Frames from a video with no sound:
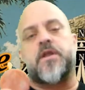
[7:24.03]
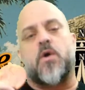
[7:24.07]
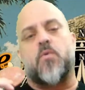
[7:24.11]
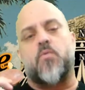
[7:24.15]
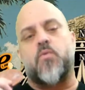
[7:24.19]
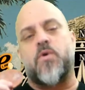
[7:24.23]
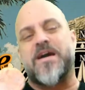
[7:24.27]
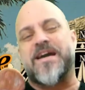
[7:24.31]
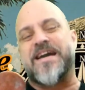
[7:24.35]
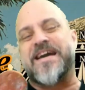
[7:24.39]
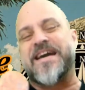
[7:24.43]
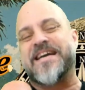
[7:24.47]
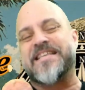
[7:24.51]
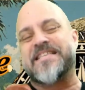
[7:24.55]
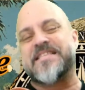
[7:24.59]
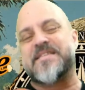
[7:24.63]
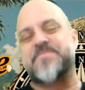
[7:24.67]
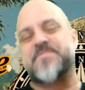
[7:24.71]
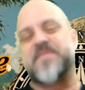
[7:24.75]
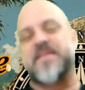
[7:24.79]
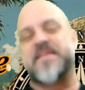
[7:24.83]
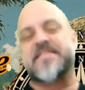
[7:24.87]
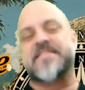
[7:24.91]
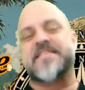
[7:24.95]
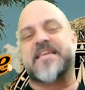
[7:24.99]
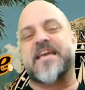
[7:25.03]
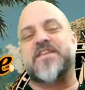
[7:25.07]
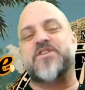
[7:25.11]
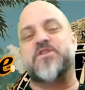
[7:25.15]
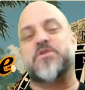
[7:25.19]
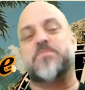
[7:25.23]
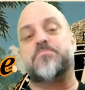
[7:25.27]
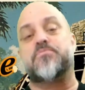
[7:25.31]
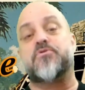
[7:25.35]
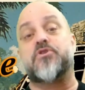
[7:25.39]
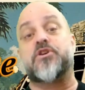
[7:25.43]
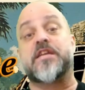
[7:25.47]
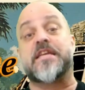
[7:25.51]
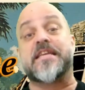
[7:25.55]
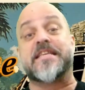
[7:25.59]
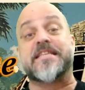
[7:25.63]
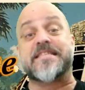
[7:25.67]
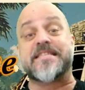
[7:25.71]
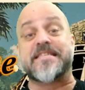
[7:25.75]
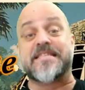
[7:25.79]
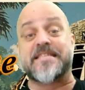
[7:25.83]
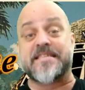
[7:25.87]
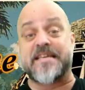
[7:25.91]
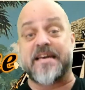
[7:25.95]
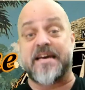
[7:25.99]
what kinds of things can you put
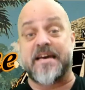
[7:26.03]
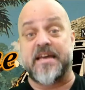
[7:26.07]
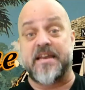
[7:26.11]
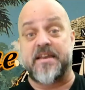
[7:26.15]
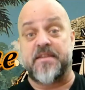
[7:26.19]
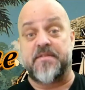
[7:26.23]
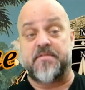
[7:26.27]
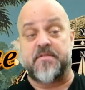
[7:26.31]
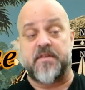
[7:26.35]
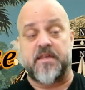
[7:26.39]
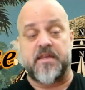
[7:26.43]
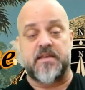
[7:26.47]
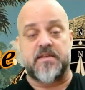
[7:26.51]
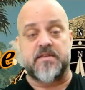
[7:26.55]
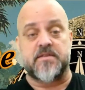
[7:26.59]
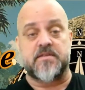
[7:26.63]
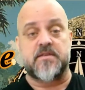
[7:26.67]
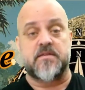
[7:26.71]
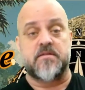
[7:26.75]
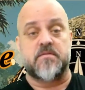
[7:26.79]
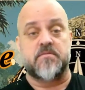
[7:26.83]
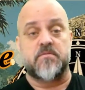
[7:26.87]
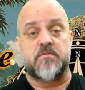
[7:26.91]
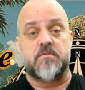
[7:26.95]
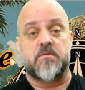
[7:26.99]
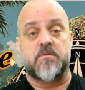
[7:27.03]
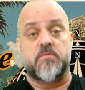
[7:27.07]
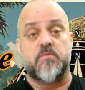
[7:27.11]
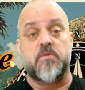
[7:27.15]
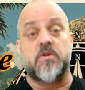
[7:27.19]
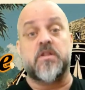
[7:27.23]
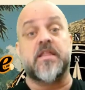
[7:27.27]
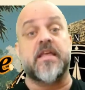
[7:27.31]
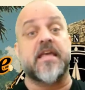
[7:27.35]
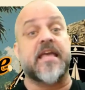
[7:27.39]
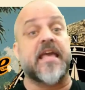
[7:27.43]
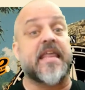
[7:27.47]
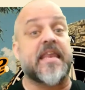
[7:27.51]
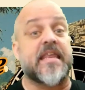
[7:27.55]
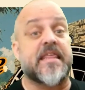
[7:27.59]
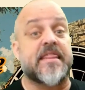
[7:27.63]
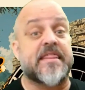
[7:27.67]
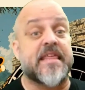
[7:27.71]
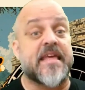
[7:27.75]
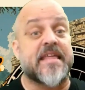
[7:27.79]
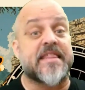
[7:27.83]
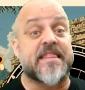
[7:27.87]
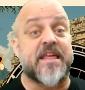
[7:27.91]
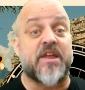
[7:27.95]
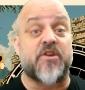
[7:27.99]
inside these? Really
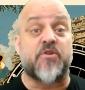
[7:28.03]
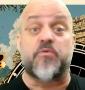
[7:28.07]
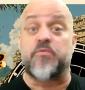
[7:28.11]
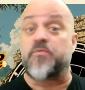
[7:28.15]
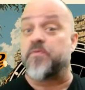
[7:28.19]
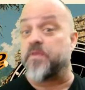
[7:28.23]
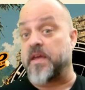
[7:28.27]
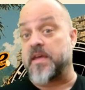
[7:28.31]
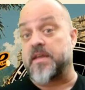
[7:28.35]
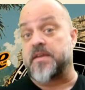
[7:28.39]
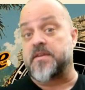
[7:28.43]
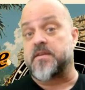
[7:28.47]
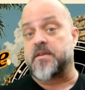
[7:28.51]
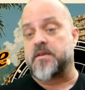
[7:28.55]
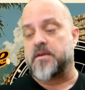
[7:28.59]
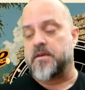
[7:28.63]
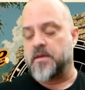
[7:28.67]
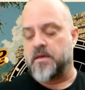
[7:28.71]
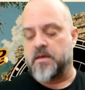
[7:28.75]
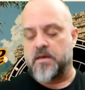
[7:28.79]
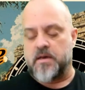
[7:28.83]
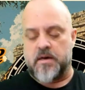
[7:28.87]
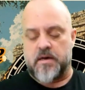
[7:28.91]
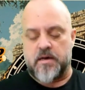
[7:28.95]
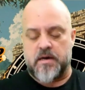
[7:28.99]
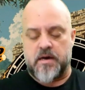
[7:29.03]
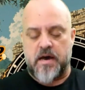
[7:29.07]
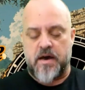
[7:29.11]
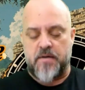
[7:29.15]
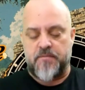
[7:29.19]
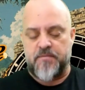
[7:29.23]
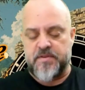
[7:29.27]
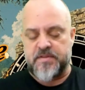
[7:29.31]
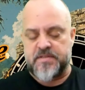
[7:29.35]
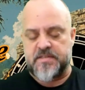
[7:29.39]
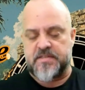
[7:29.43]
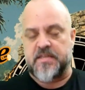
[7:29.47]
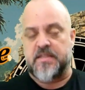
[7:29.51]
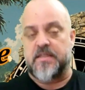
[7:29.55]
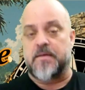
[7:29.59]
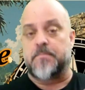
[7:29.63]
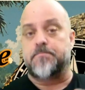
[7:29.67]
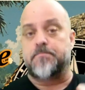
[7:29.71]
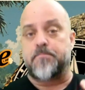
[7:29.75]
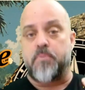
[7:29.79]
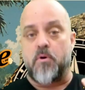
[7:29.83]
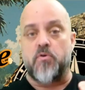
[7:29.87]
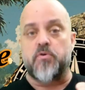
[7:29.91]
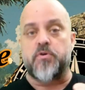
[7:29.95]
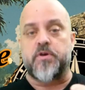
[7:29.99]
anything that'll fit. Obviously, the
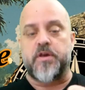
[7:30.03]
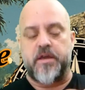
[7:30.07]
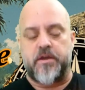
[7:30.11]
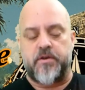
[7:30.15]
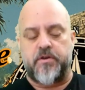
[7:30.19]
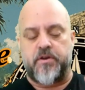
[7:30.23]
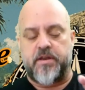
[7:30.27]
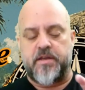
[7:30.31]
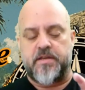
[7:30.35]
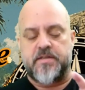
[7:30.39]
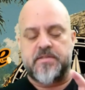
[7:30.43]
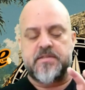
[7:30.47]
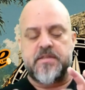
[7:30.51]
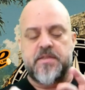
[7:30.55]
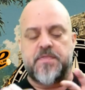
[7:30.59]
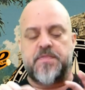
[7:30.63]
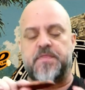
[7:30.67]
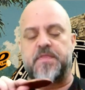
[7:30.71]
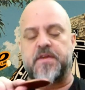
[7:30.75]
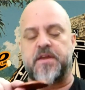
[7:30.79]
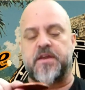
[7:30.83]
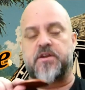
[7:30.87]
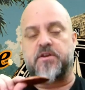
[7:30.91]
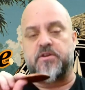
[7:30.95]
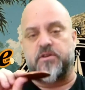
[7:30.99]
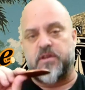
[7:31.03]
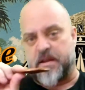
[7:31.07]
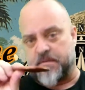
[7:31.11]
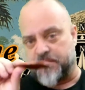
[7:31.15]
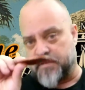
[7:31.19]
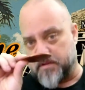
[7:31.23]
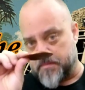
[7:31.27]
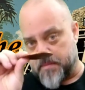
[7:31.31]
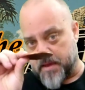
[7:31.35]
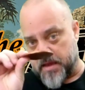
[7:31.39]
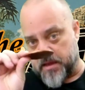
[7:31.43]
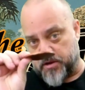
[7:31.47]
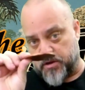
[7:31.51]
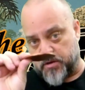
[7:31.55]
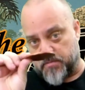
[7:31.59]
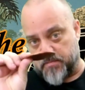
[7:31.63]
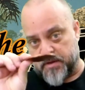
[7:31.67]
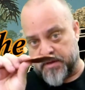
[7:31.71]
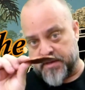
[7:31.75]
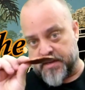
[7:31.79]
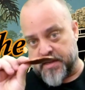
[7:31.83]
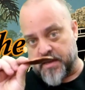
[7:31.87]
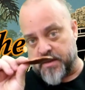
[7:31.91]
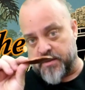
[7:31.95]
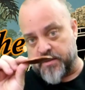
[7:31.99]
bulkier it is, the thicker you'd have to make your
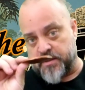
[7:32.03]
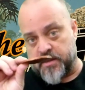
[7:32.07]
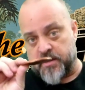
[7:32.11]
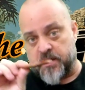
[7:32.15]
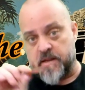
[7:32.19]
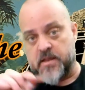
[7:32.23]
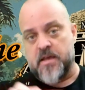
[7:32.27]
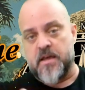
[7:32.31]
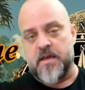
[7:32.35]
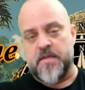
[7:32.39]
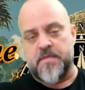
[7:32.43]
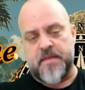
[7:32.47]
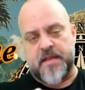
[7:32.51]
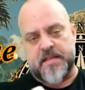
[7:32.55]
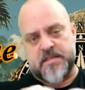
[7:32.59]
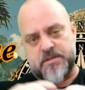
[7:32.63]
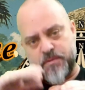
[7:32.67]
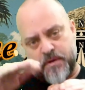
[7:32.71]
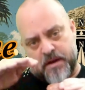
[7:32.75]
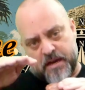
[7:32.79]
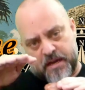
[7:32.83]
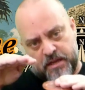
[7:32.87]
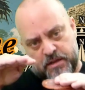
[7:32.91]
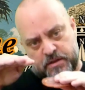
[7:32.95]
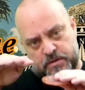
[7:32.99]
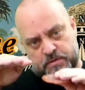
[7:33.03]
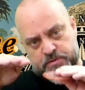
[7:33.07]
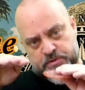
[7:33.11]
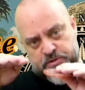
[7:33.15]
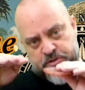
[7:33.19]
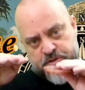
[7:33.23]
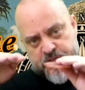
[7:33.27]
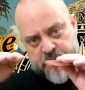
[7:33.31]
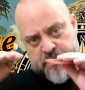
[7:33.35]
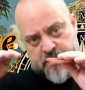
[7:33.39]
medallion. That's why I use just